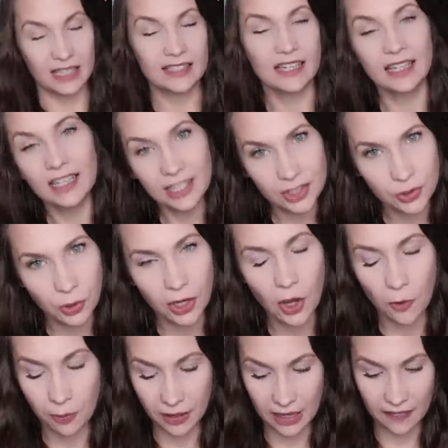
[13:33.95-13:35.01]
He's gonna enjoy
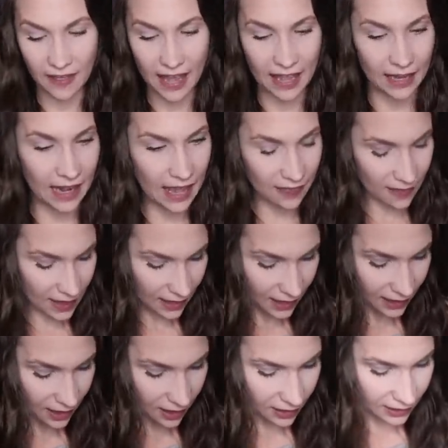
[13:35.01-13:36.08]
opening that. And then
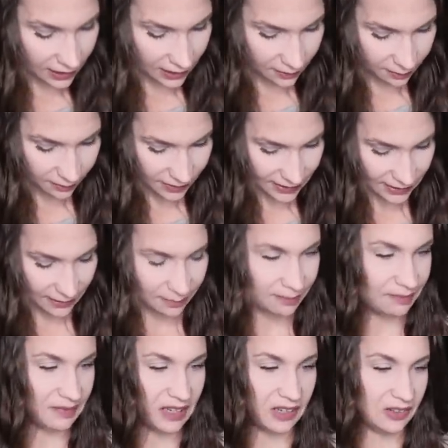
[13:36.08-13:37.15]
I got him
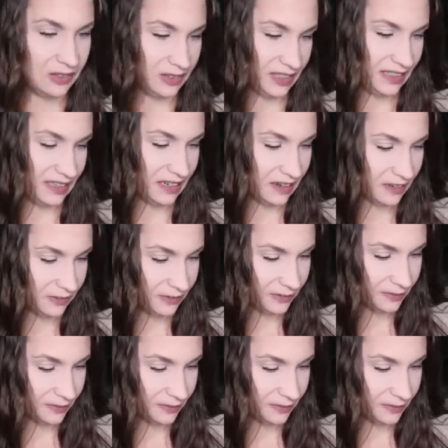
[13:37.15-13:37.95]
some other stuff.